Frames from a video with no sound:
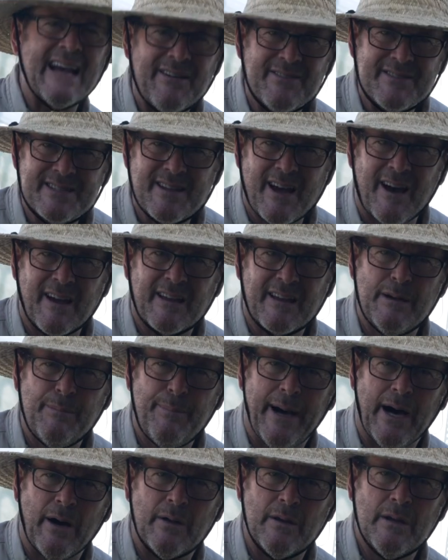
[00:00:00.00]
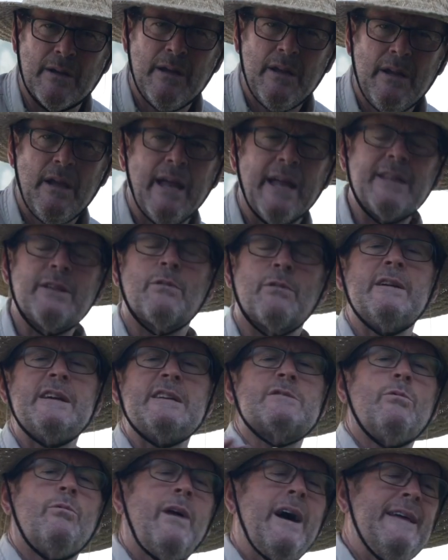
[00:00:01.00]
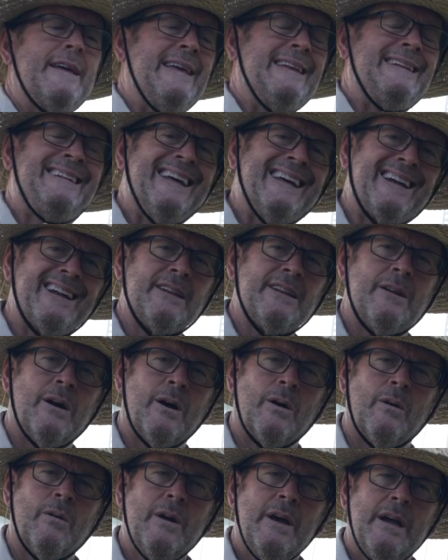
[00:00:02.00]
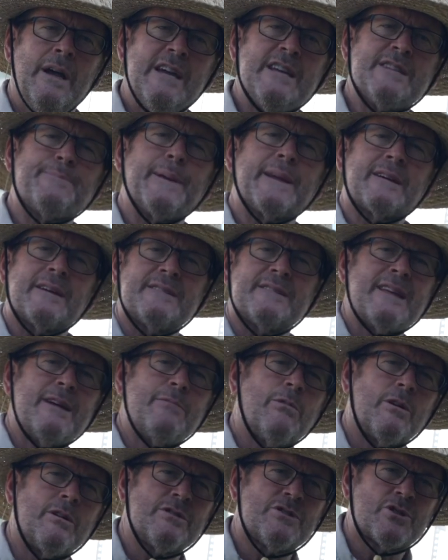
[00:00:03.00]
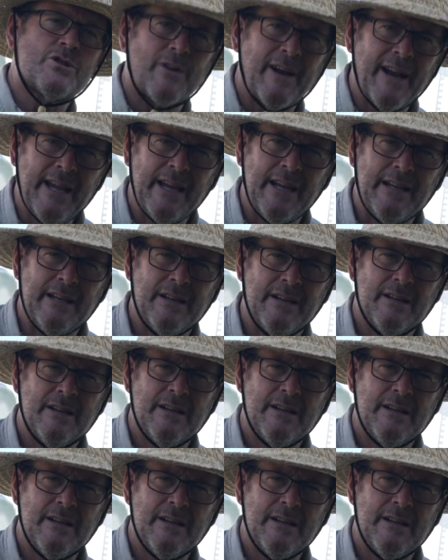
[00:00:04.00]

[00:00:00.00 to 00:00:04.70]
I was talking about. And the reason why they didn't know is because they weren't trained.